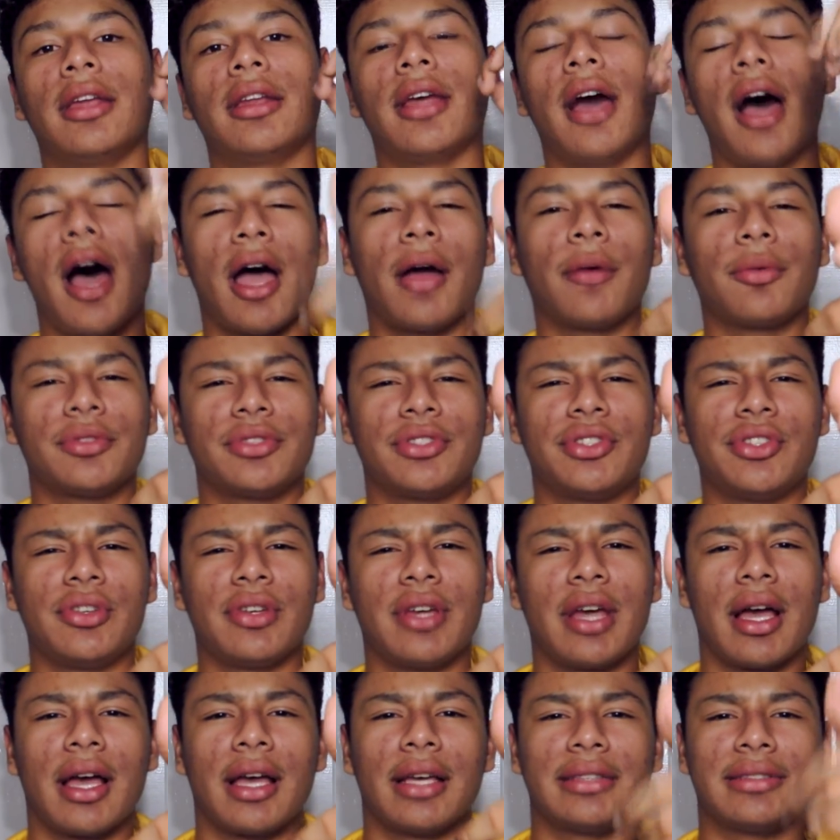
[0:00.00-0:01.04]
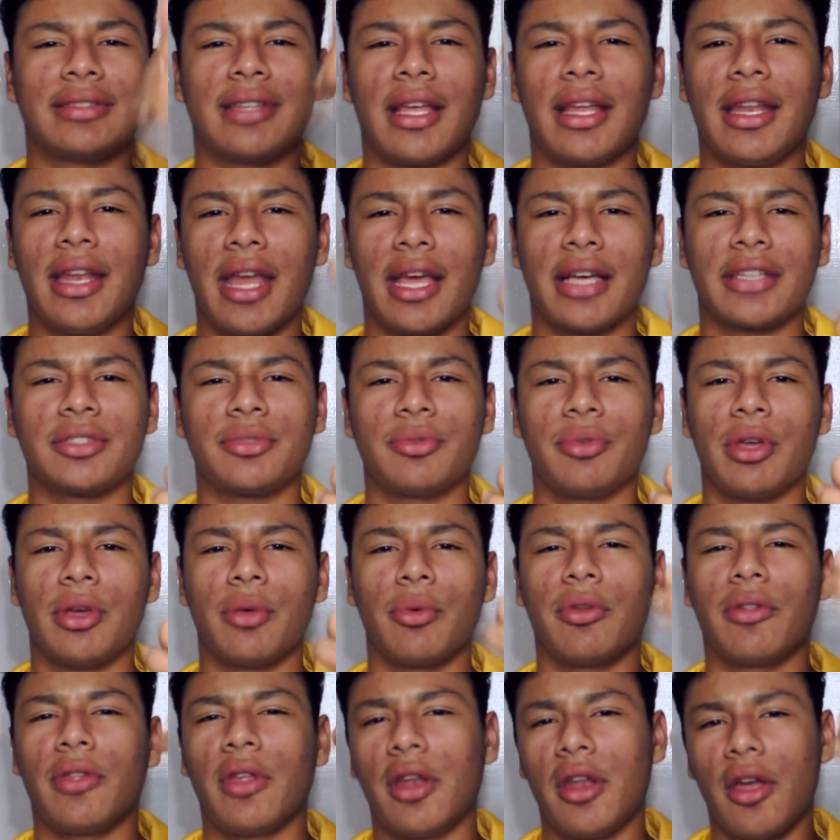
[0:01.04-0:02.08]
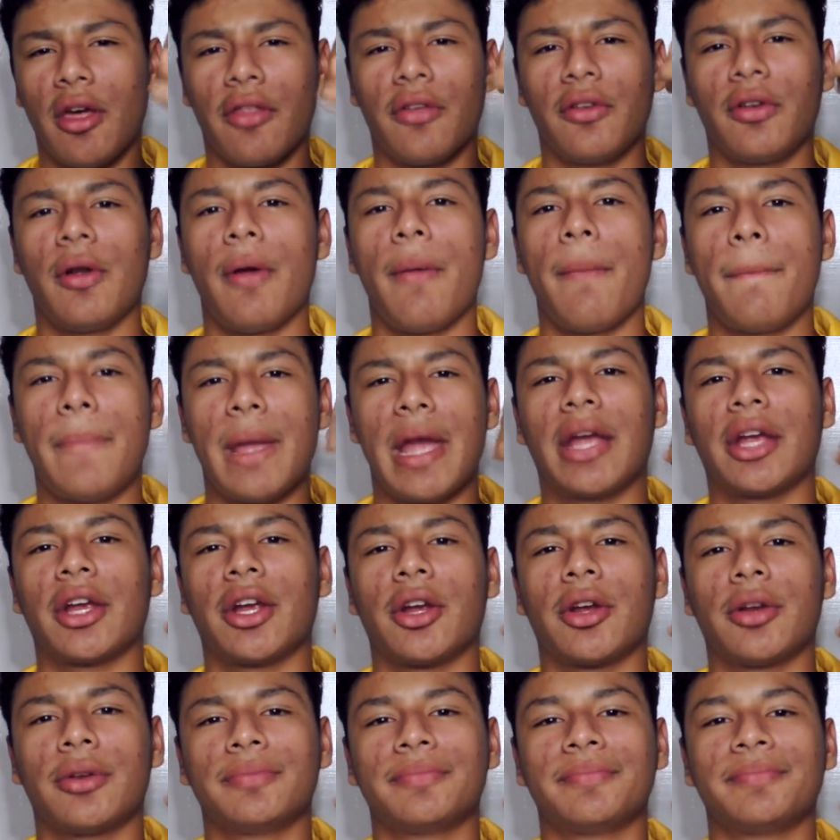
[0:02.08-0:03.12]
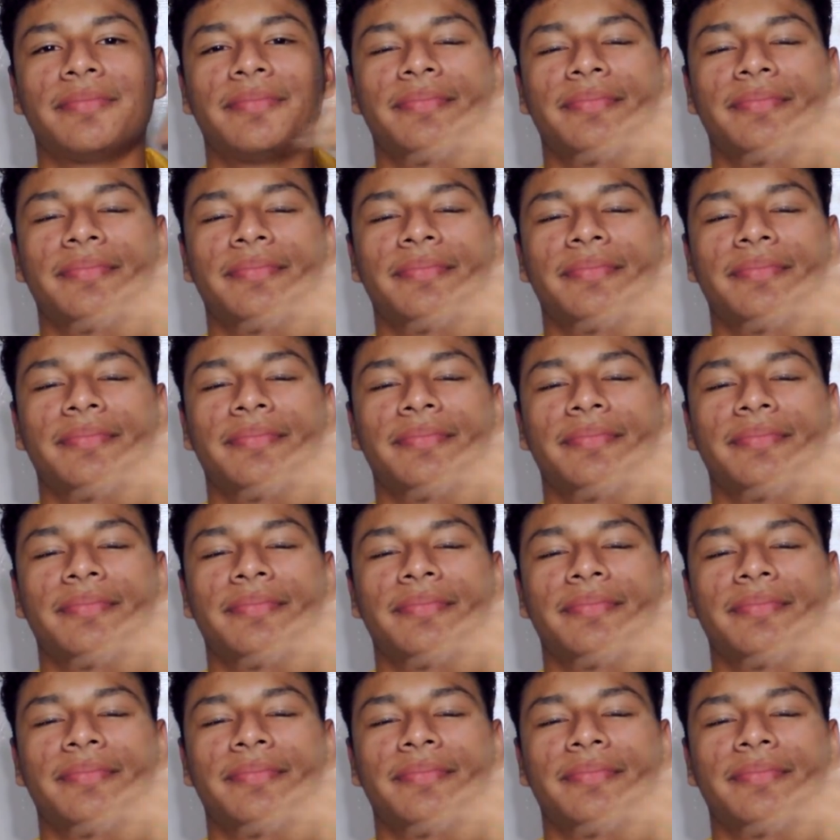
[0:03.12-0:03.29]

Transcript: and I will see you guys next week with another banger.